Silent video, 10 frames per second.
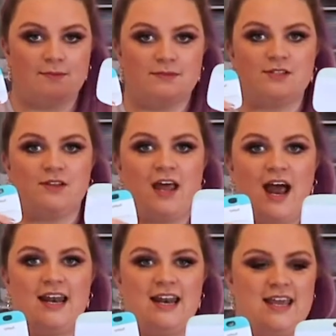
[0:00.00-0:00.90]
So
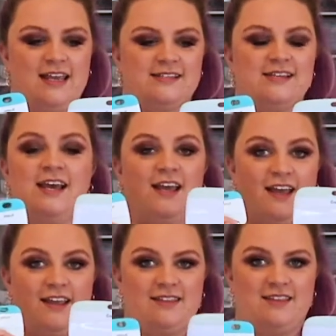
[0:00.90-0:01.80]
that is
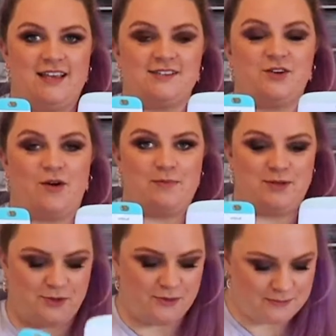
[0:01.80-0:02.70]
the scraper
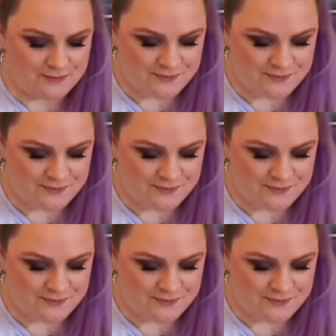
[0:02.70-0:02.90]
tool.